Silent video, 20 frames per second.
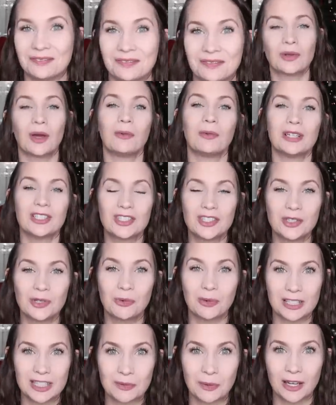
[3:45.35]
So I went to
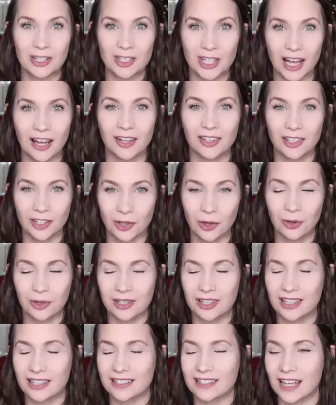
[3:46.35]
Once Upon a Child, a local
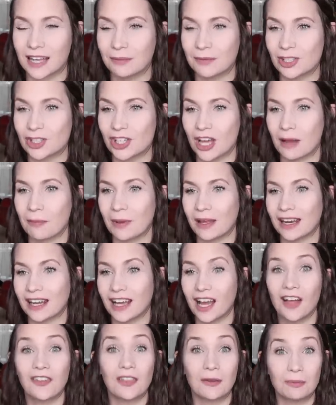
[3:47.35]
consignment shop, and I
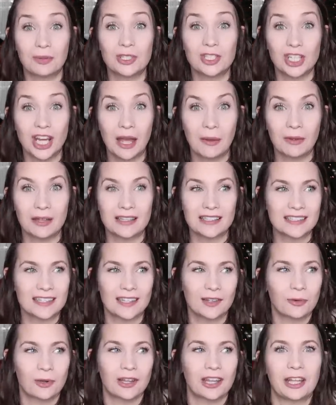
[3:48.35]
got them pajamas.
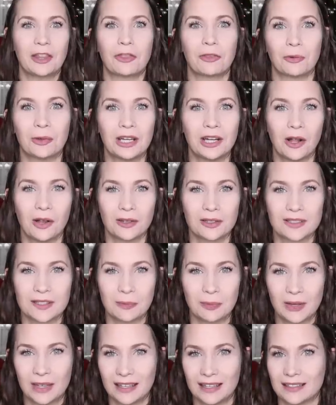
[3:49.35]
They were like three dollars a
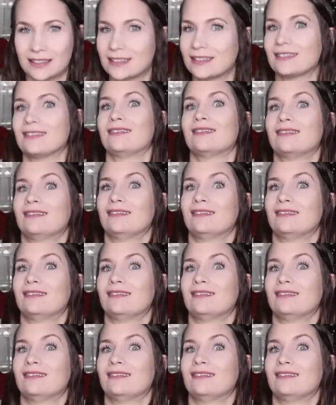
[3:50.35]
piece.